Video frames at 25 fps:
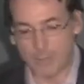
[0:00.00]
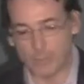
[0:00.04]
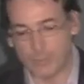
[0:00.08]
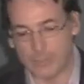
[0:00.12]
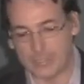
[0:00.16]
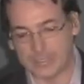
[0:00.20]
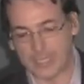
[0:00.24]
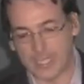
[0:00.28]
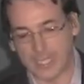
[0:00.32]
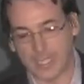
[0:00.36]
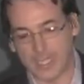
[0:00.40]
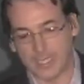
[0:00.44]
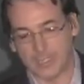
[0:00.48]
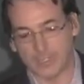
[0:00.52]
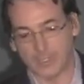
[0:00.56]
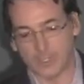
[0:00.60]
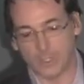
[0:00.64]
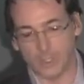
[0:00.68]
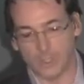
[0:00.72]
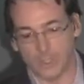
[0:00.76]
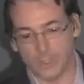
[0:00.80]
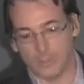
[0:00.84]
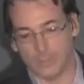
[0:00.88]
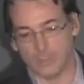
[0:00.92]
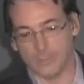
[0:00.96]
So how do we
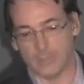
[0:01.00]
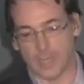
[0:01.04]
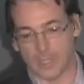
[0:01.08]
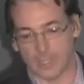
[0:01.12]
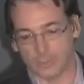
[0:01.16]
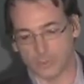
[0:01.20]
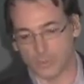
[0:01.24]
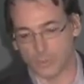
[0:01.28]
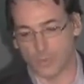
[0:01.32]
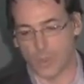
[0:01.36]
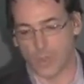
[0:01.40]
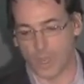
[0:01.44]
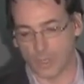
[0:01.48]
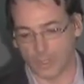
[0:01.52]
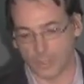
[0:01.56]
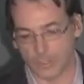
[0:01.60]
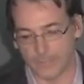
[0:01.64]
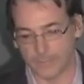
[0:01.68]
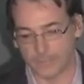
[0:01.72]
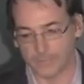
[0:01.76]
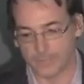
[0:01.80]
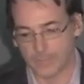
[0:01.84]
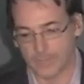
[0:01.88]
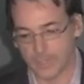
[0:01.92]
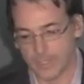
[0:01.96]
tell Hume how
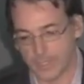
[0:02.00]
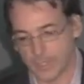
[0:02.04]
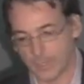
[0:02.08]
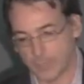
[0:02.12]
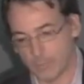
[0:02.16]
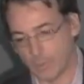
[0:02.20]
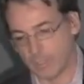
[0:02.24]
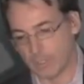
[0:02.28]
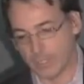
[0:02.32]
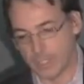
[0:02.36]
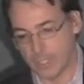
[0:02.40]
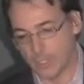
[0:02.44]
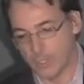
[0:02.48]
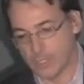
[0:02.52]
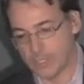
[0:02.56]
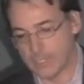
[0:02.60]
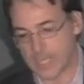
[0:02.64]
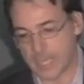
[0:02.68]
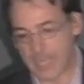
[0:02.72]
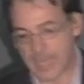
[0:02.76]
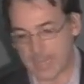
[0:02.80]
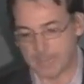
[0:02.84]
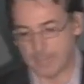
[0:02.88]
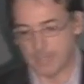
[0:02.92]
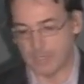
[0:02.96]
to walk?
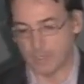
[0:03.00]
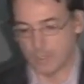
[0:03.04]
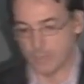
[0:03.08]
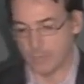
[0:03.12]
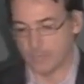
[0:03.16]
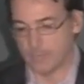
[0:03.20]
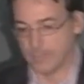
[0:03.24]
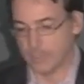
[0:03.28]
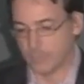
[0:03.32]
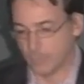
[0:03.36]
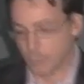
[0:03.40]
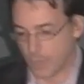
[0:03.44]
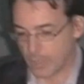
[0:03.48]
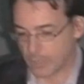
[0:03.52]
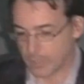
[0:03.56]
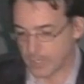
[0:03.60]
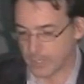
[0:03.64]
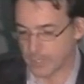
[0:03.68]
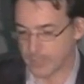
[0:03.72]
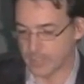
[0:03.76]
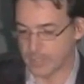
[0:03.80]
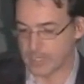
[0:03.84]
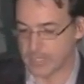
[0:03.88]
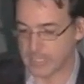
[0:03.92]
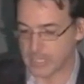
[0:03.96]
Well, here is a happy
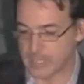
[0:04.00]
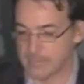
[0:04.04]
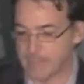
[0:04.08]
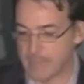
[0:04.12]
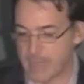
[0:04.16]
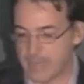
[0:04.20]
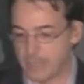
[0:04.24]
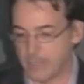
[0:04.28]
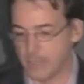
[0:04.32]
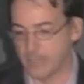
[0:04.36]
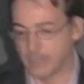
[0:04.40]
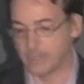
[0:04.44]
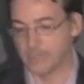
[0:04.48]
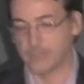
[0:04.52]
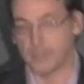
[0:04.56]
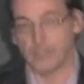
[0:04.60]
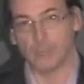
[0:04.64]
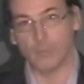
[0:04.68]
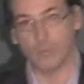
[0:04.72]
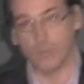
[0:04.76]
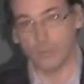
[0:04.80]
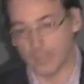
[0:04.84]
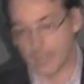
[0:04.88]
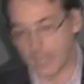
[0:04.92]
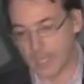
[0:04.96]
human walking in the same
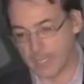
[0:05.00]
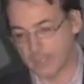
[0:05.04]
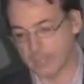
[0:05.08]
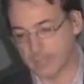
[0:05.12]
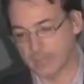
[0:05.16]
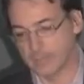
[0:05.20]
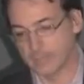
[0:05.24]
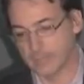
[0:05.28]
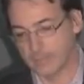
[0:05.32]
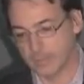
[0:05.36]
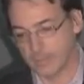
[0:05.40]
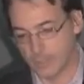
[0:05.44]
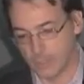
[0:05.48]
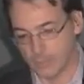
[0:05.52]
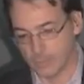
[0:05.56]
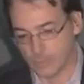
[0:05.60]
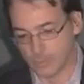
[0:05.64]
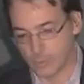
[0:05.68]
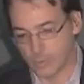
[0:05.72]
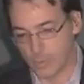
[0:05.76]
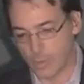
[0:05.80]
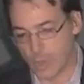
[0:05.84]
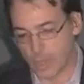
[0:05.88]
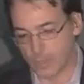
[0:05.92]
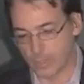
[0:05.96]
manner that we would like
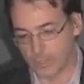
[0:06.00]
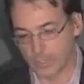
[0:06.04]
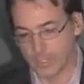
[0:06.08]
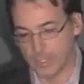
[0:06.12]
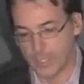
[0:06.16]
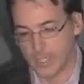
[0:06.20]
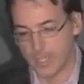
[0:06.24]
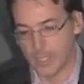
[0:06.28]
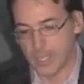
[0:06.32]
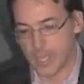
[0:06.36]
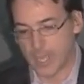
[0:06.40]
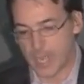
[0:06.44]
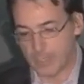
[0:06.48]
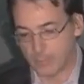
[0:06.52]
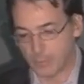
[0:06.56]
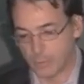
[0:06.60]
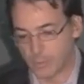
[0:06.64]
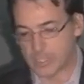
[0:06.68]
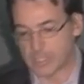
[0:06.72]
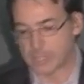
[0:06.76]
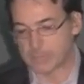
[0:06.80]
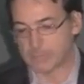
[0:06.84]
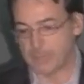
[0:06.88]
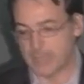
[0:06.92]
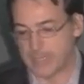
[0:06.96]
Hume to walk.
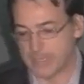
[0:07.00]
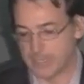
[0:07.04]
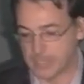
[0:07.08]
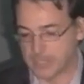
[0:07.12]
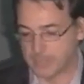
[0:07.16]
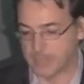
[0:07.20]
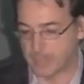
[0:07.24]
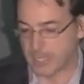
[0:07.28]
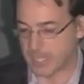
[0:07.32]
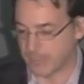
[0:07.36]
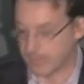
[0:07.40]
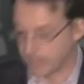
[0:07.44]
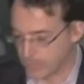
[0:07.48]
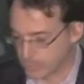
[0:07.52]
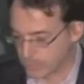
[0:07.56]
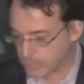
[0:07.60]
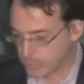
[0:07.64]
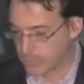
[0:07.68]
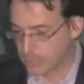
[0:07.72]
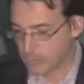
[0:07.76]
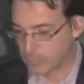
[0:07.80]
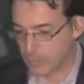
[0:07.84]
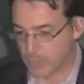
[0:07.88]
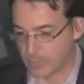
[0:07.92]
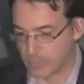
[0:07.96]
How do we explain this
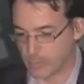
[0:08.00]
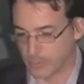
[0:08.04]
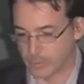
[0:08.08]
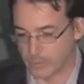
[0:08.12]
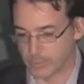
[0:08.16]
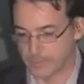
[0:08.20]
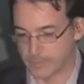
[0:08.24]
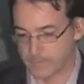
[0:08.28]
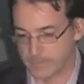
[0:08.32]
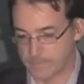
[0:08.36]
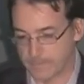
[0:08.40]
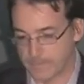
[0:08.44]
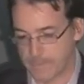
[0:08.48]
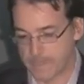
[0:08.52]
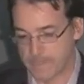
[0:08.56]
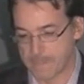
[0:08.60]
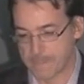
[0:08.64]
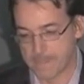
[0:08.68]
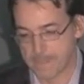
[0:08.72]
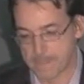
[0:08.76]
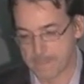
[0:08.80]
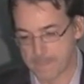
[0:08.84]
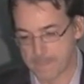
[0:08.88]
behavior to the robot?